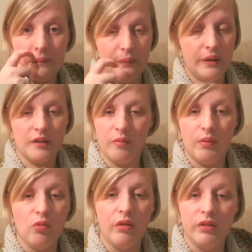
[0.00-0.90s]
because I've
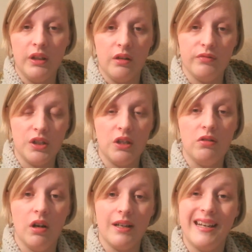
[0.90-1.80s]
been waffling on for too
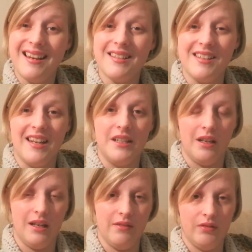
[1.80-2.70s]
long, and as I said,
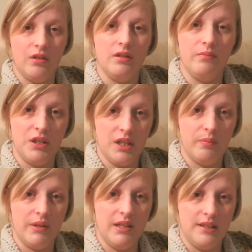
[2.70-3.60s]
I haven't got the magic
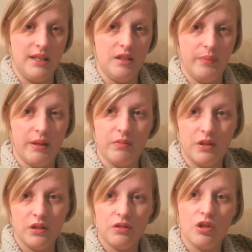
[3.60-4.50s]
ability to be able
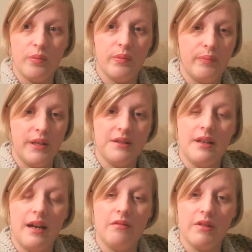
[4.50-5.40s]
to chop bits
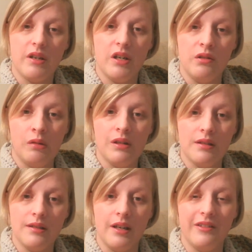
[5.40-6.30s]
out that are not
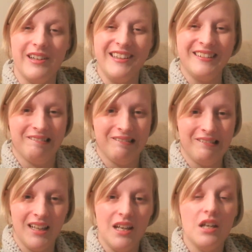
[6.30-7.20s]
necessary.
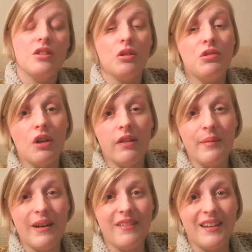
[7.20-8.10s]
So sorry
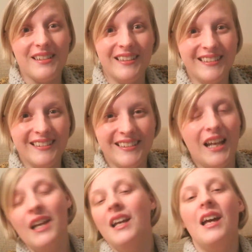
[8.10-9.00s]
about
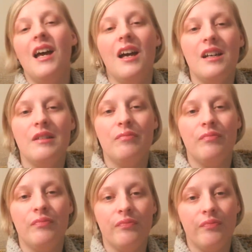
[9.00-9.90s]
that.
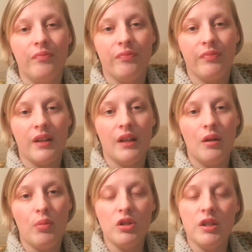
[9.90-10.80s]

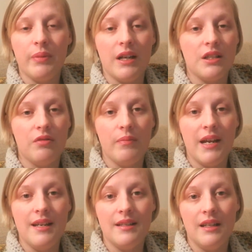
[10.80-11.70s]
Project bags are
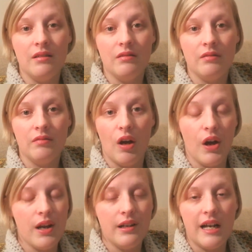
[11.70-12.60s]
amazing.
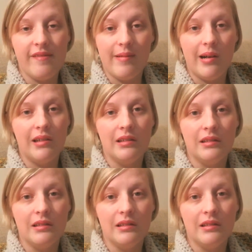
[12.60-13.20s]
I only have one,